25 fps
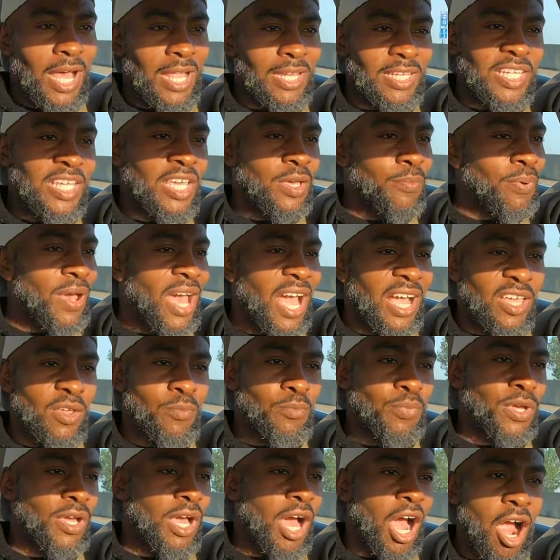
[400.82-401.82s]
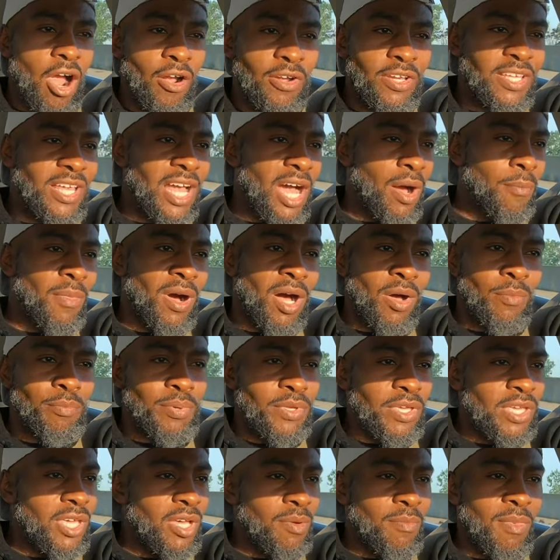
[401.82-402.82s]
I did pack and pick. I already got my
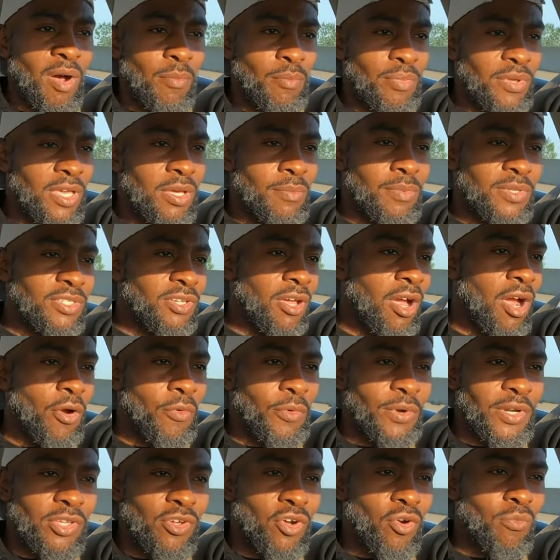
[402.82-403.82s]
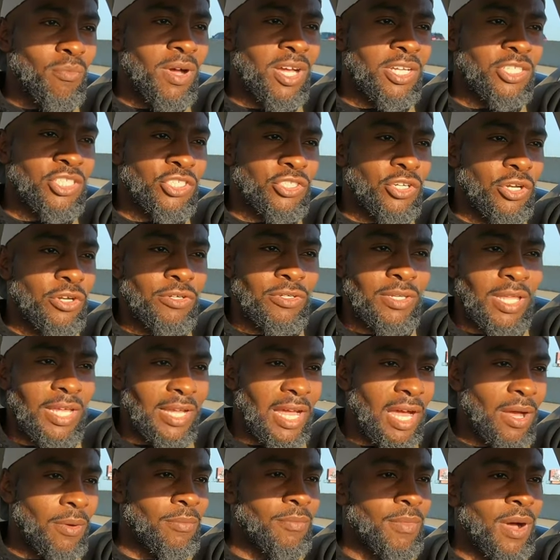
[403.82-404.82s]
bib. My bib is already on my shirt.
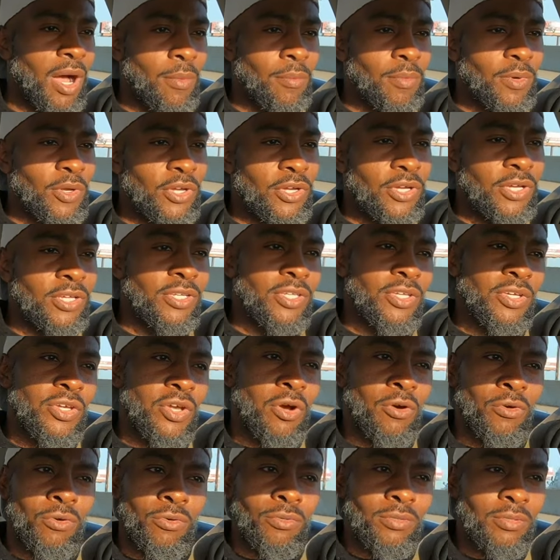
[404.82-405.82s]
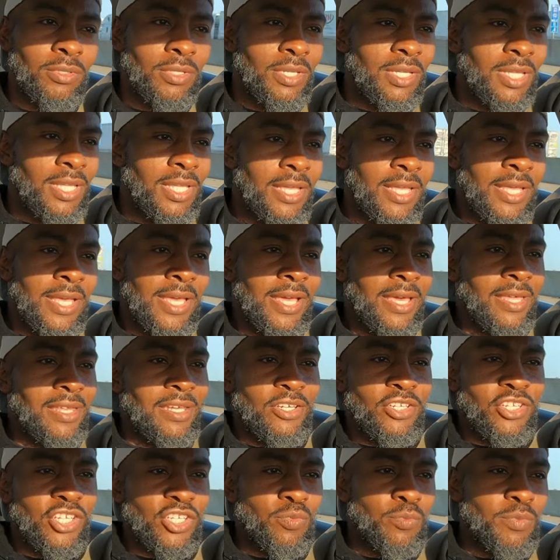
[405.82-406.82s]
Like, I'm good to go.
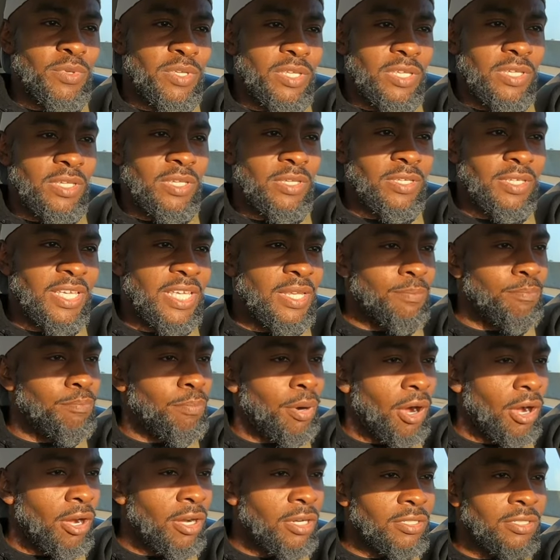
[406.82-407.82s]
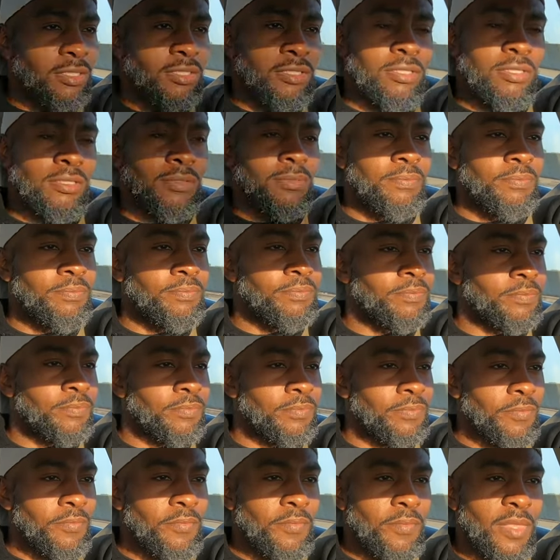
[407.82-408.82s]
It'll just be getting parked.
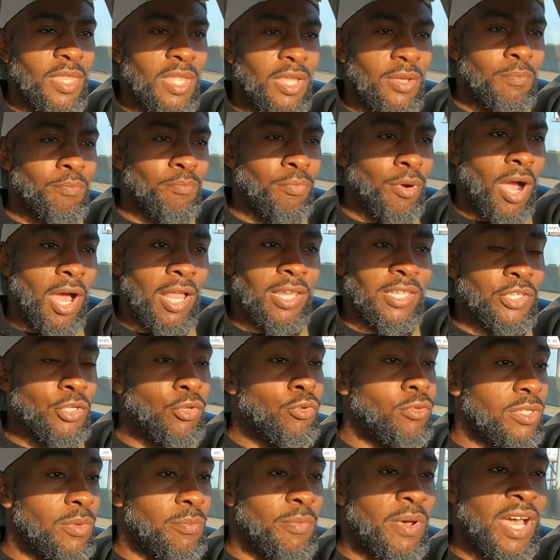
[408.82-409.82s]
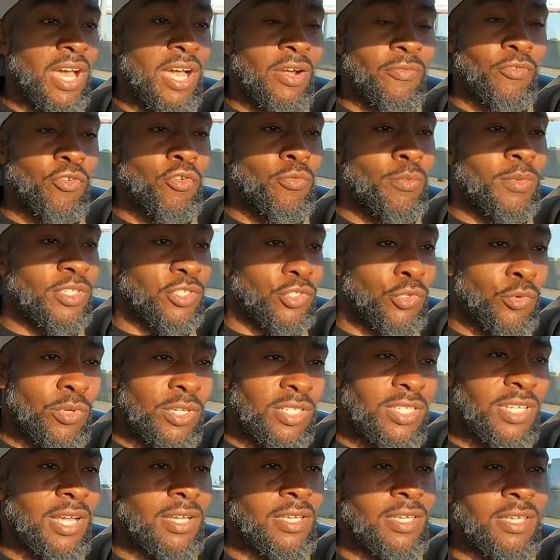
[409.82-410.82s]
Probably use the bathroom as
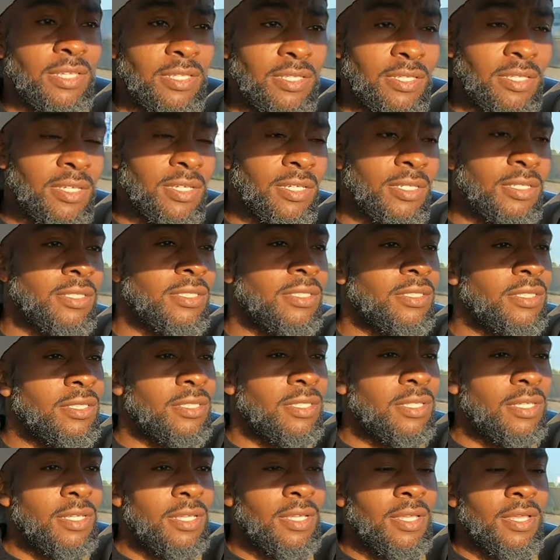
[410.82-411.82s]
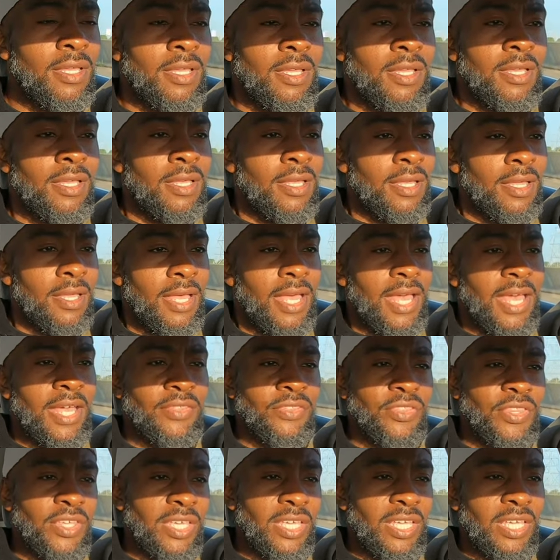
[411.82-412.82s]
soon as I get there,
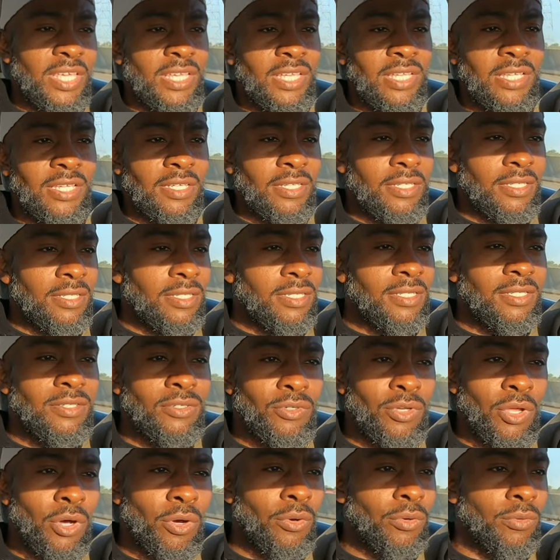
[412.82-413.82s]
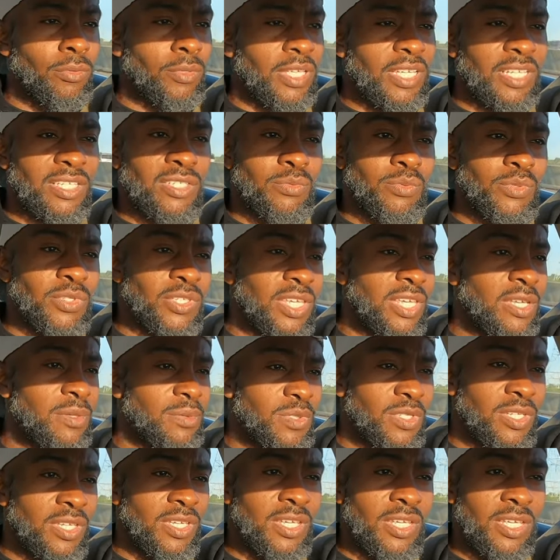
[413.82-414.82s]
and then, you know, get some
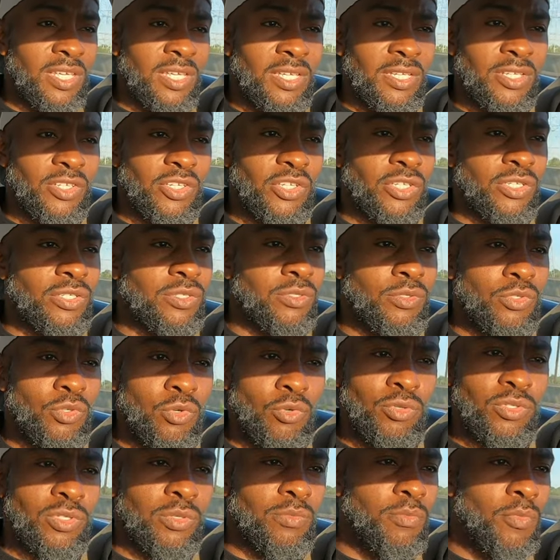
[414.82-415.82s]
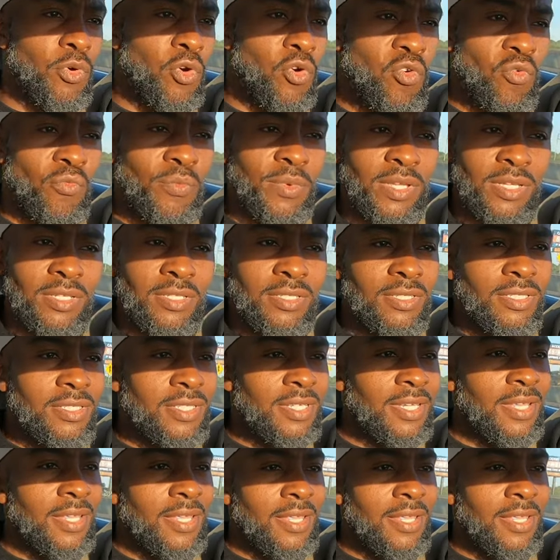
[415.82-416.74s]
skips in, just do some movements,